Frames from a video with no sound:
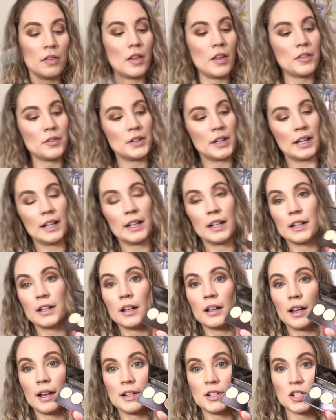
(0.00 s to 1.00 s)
The other day
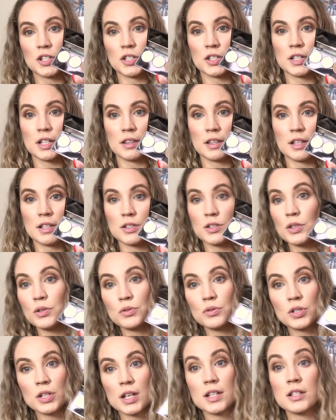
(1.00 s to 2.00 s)
I just did these two
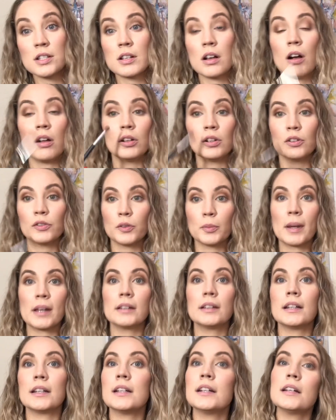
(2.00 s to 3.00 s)
shades all over my
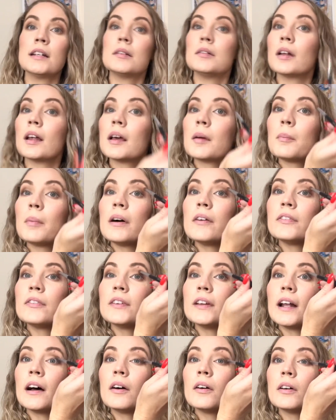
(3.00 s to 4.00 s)
lid and like buffed
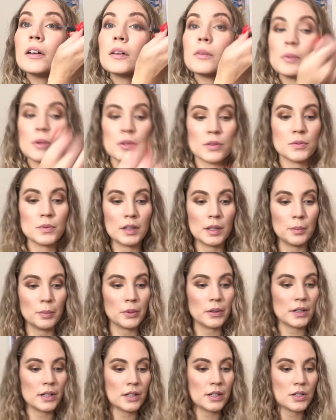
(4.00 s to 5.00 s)
it out, and it was really
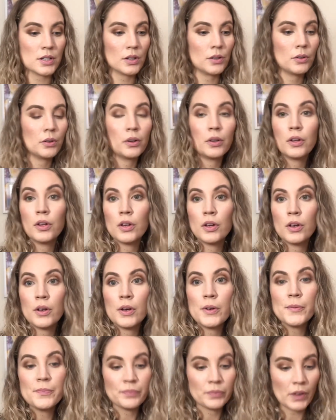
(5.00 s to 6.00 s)
pretty too.
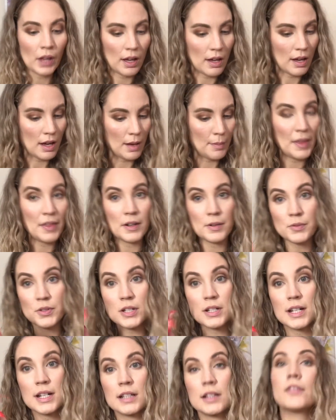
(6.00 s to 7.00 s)
And then I'm
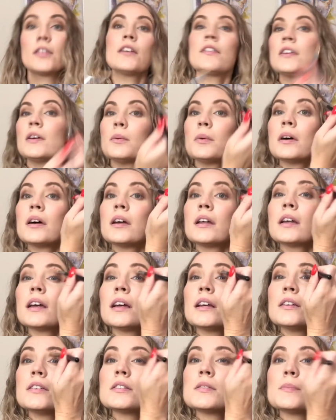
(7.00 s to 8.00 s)
just gonna take the fluffy one
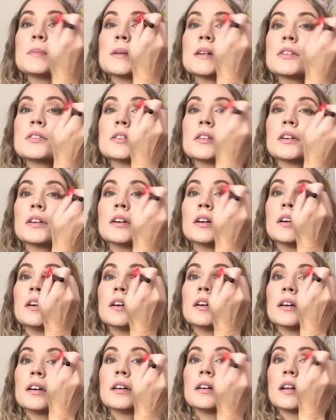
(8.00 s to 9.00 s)
again, just make
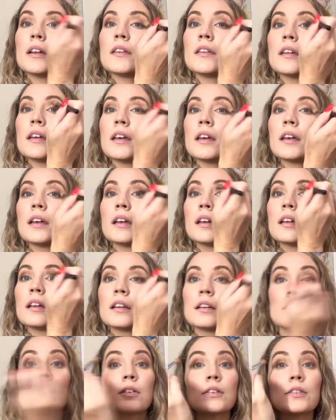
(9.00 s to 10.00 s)
sure nothing
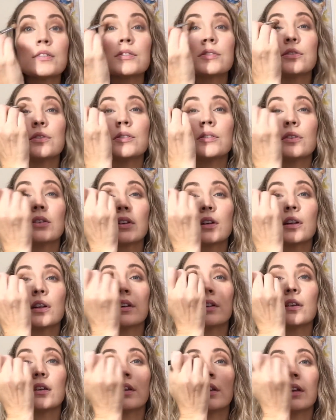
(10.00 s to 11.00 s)
looks too
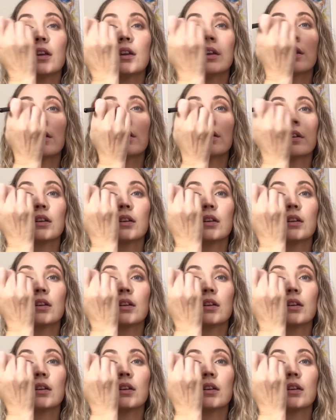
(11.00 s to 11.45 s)
crazy.